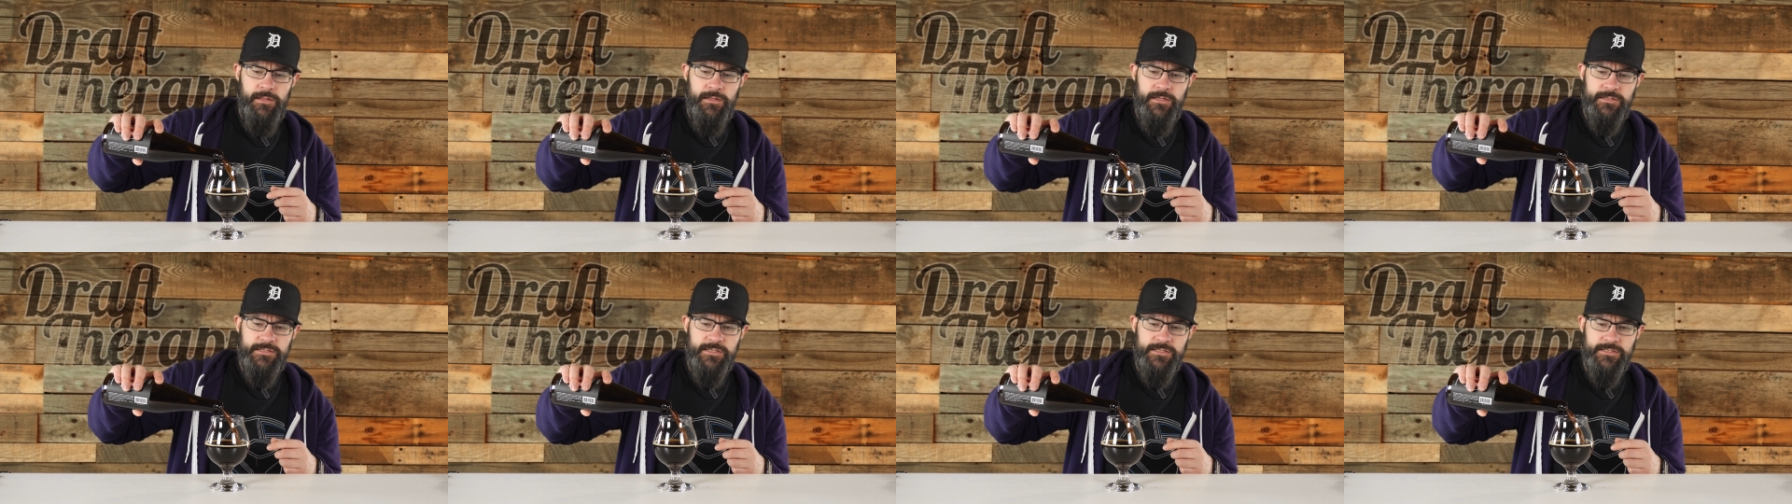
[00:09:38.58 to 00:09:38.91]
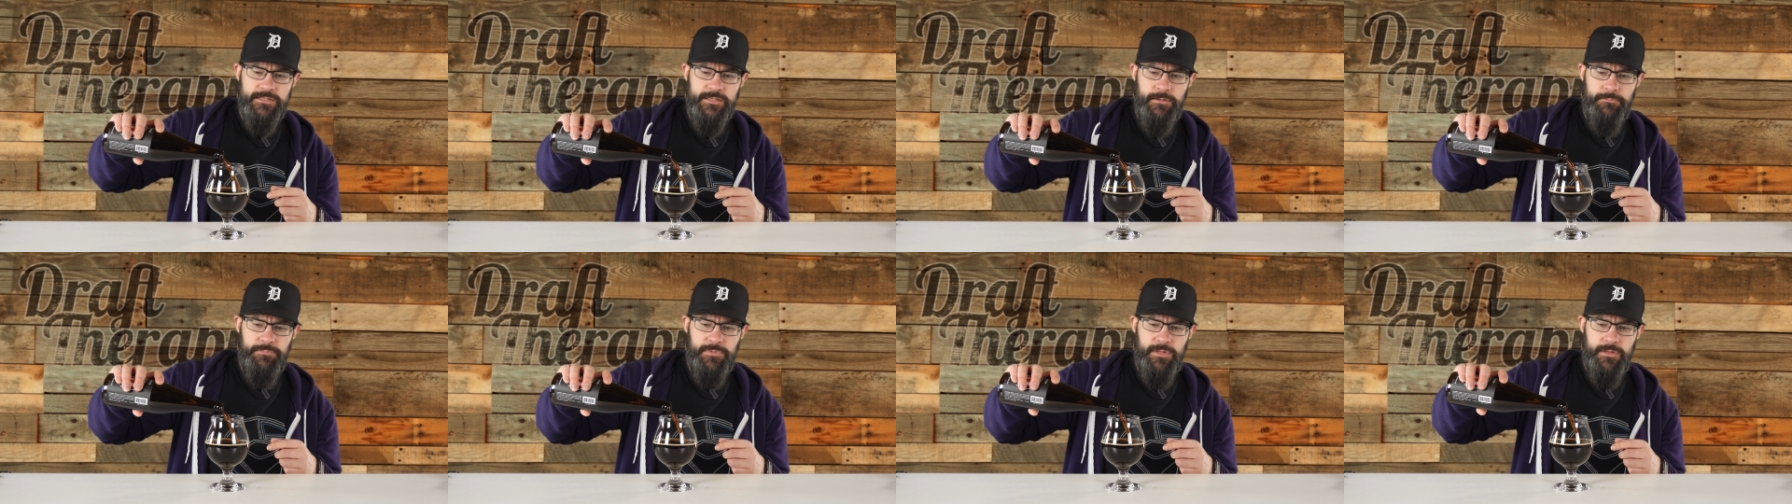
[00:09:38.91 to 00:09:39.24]
this is
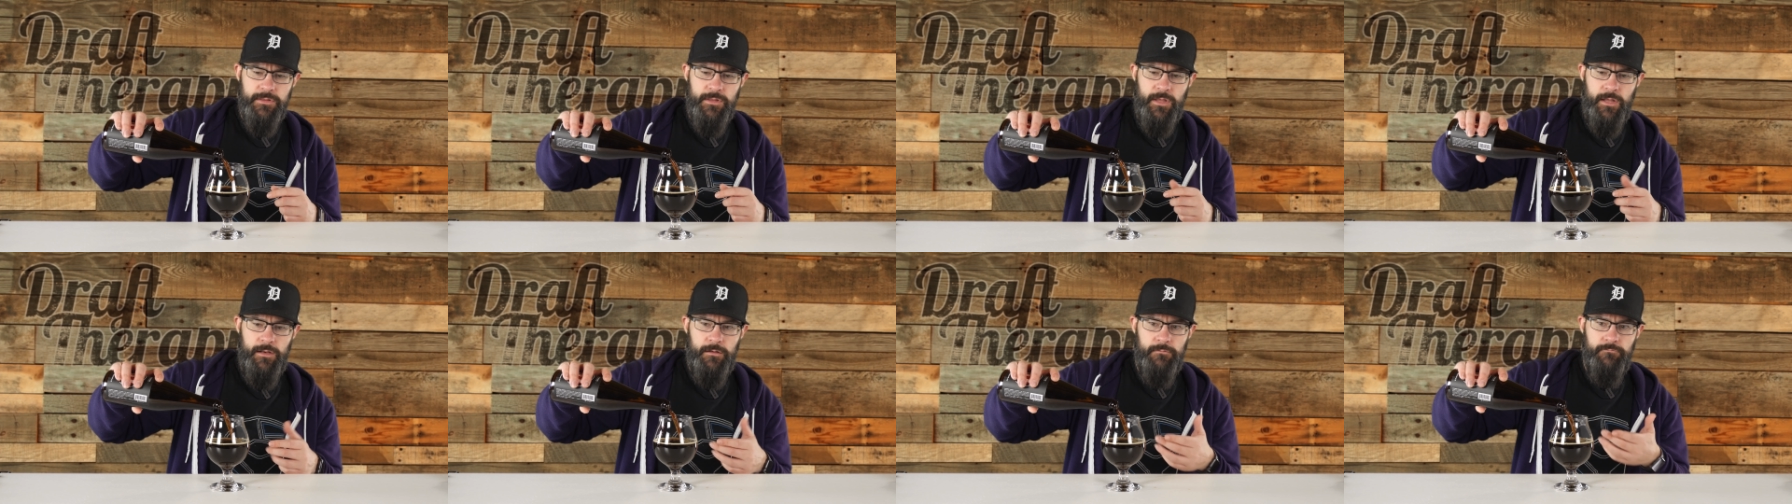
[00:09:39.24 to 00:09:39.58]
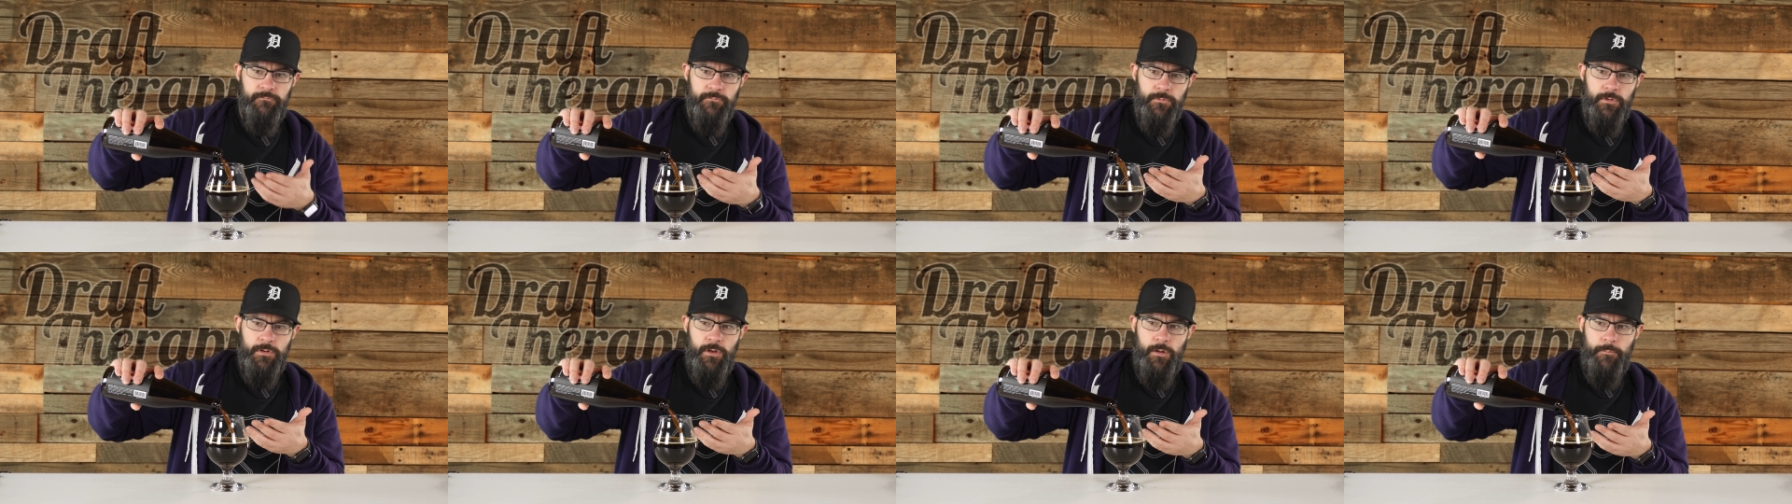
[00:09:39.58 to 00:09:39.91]
something that
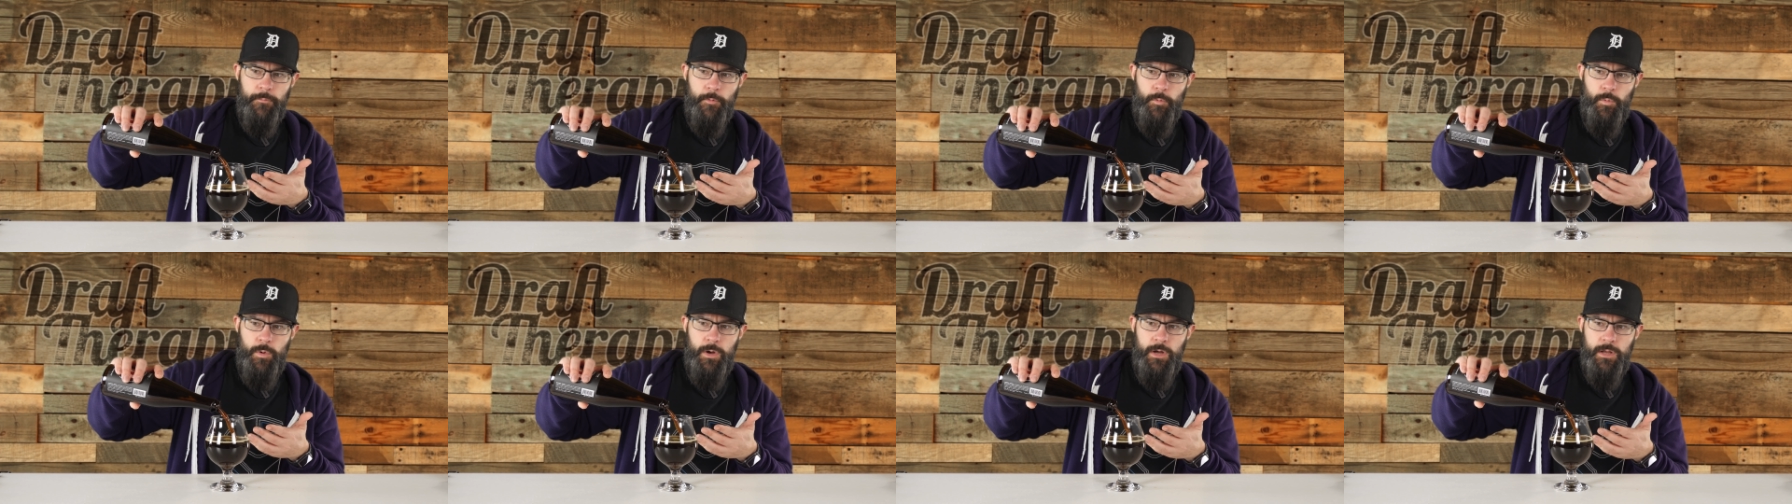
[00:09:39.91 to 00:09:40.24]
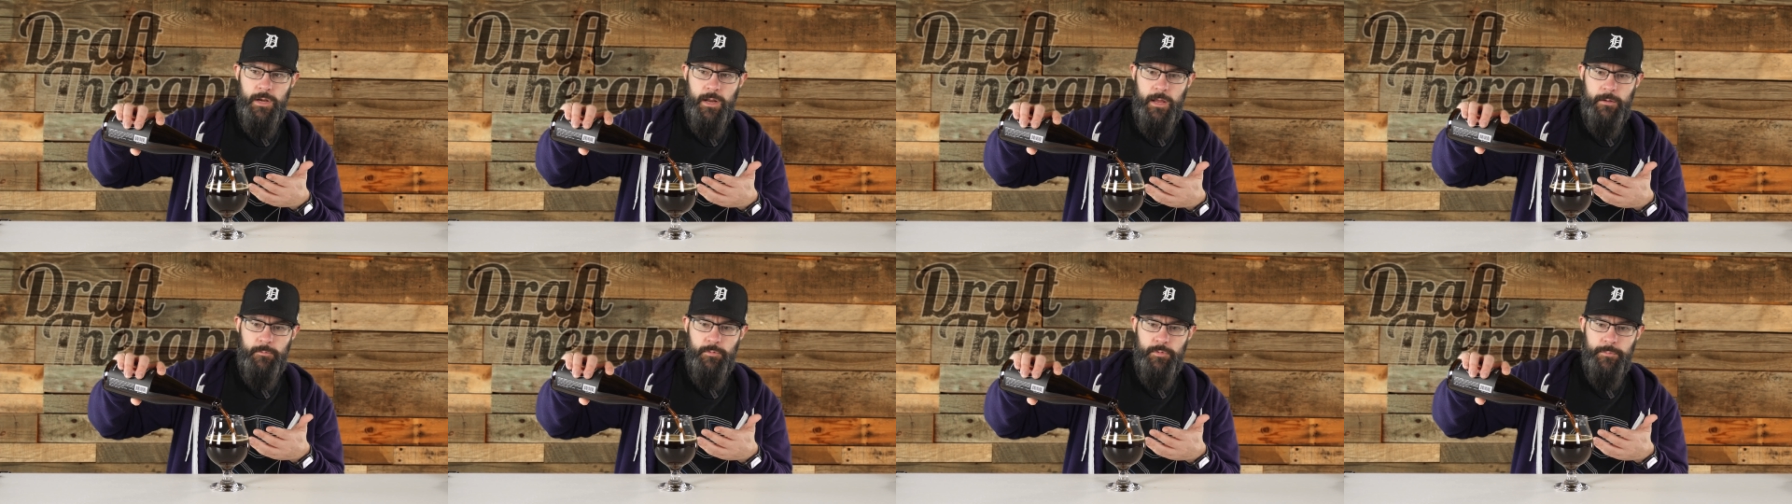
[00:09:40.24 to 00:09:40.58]
number
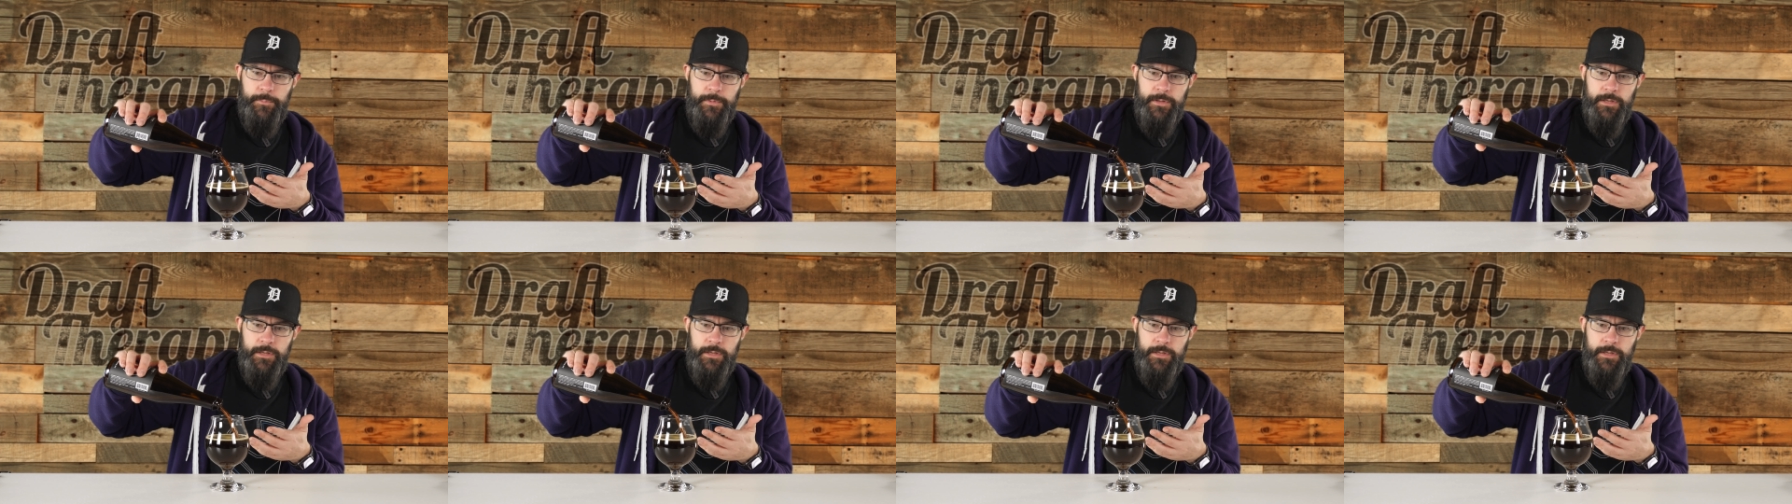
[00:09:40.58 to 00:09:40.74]
one I would